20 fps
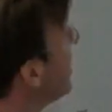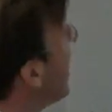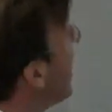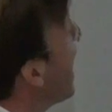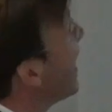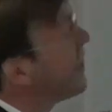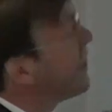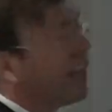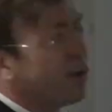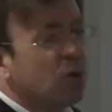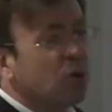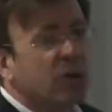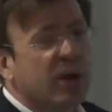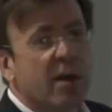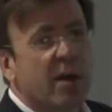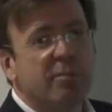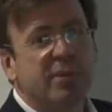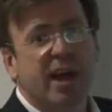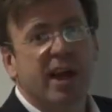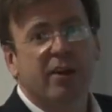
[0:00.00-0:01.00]
And they all
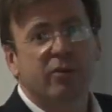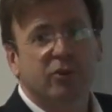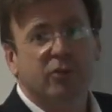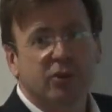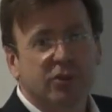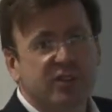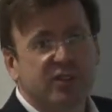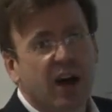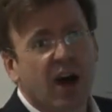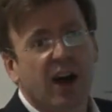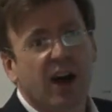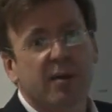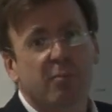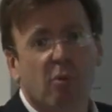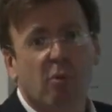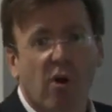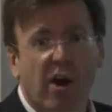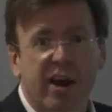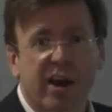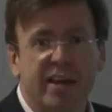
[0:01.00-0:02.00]
come down to tie
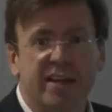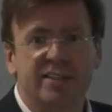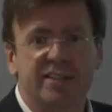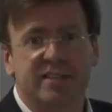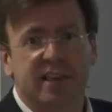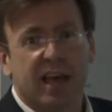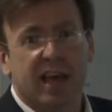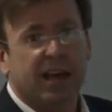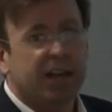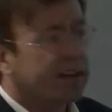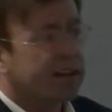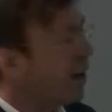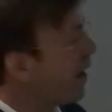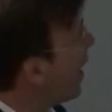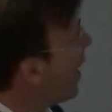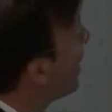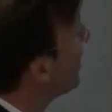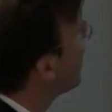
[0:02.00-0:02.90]
breaks and, and,